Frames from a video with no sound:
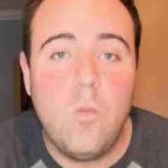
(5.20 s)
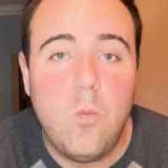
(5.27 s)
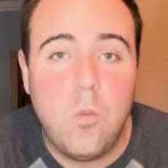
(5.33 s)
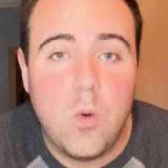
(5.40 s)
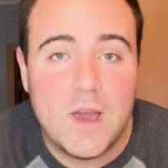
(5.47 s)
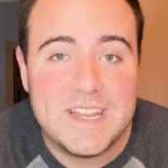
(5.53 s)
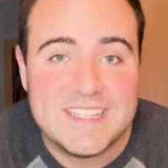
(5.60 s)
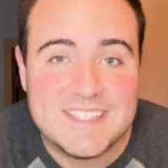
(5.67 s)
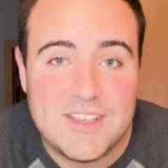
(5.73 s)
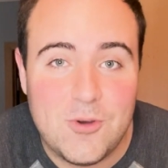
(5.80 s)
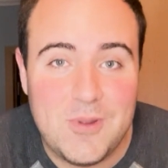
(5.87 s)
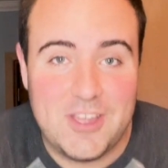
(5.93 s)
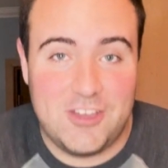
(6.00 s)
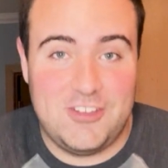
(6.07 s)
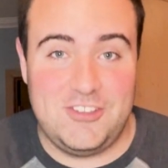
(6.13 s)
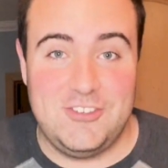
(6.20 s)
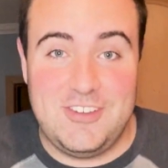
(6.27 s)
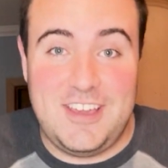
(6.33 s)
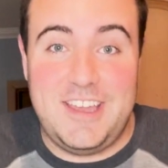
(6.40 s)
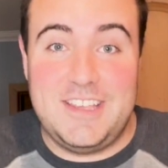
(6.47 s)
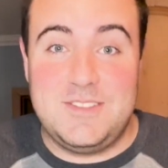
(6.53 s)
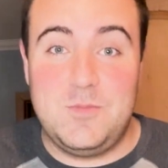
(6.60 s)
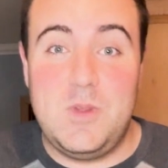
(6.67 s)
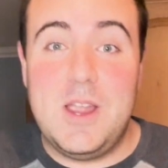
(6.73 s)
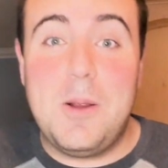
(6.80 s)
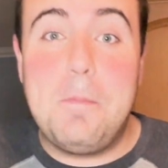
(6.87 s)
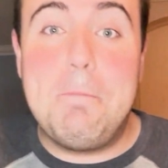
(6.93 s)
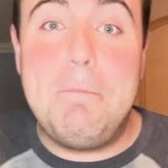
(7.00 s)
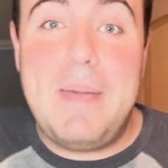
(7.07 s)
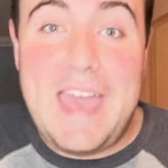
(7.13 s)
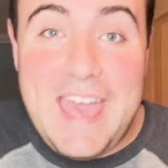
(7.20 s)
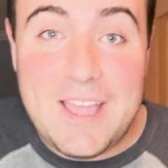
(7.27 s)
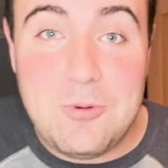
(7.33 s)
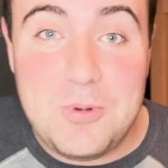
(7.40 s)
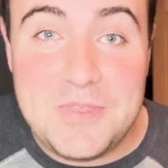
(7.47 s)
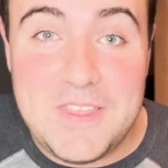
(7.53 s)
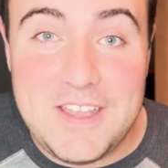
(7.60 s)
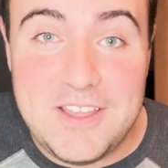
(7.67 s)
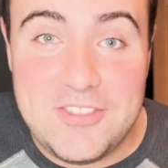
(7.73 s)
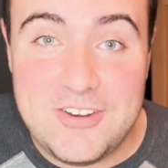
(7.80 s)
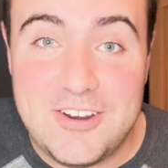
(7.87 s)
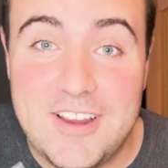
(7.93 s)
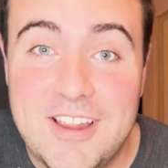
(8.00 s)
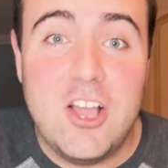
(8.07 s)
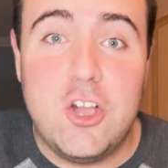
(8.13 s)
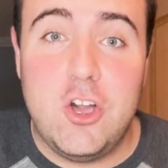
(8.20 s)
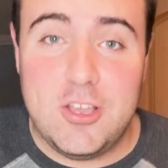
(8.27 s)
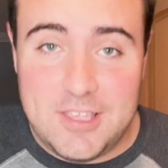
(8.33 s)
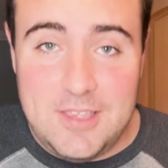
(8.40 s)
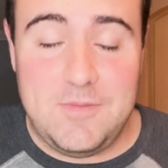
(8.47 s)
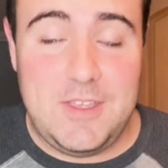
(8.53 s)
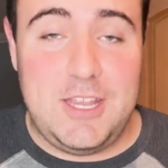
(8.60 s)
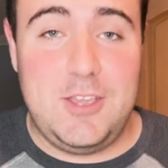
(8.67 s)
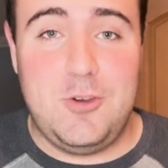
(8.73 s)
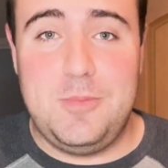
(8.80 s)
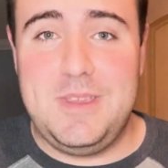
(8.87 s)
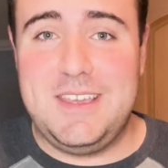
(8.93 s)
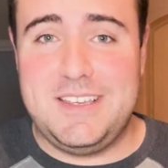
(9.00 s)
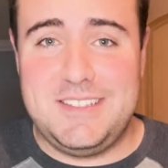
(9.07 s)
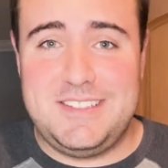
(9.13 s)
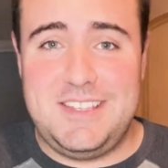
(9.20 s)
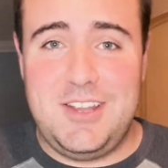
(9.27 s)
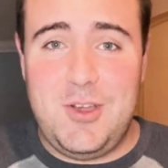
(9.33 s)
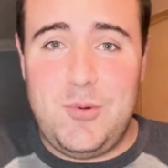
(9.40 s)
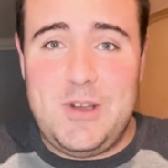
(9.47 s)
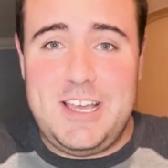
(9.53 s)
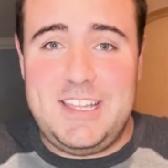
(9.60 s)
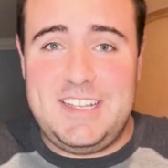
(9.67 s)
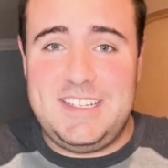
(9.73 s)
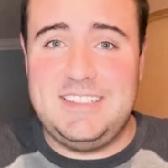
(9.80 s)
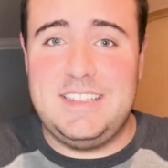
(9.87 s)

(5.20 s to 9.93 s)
What is going on, you guys? We are back with another cooking video because you know what?